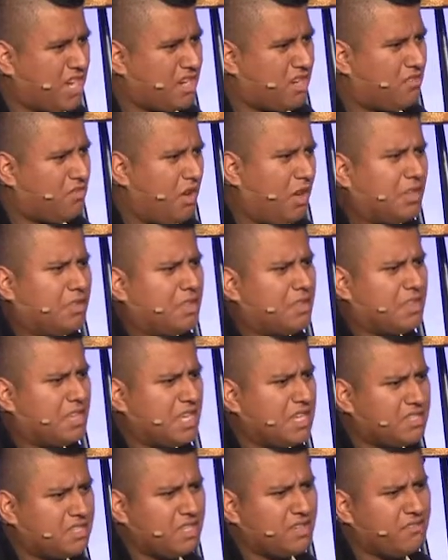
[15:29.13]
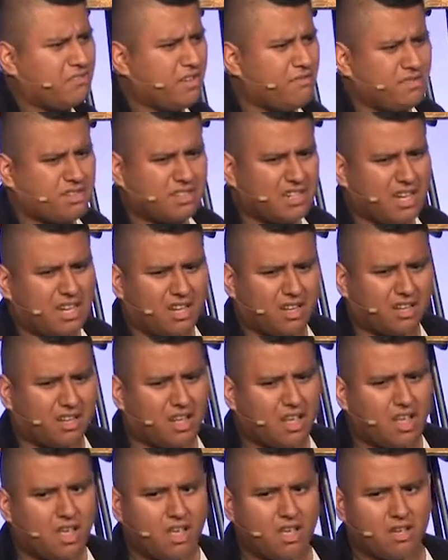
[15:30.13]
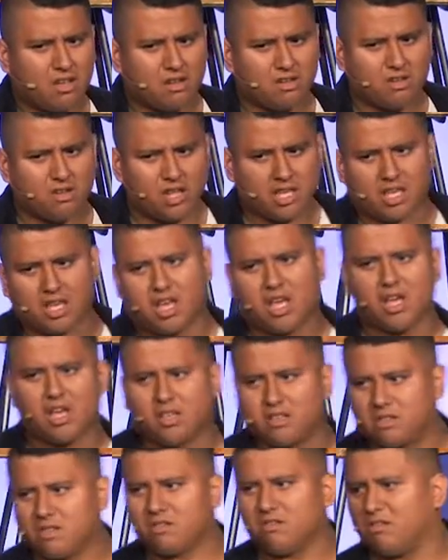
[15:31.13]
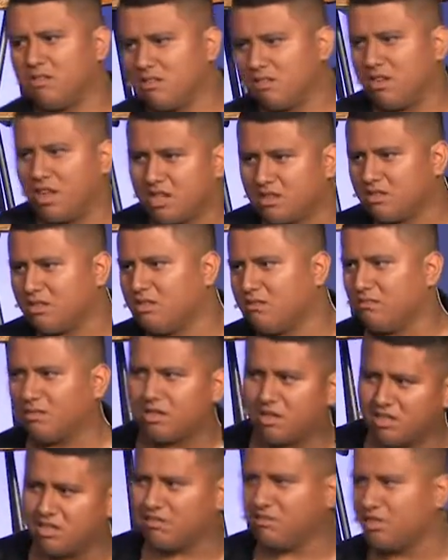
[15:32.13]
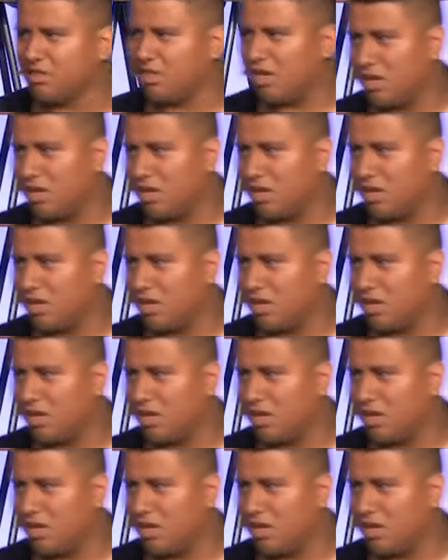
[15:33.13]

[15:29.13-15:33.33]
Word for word: of all of the things that you've ever done. And you're like, yeah, Isaac, you're only nineteen. What could you have done?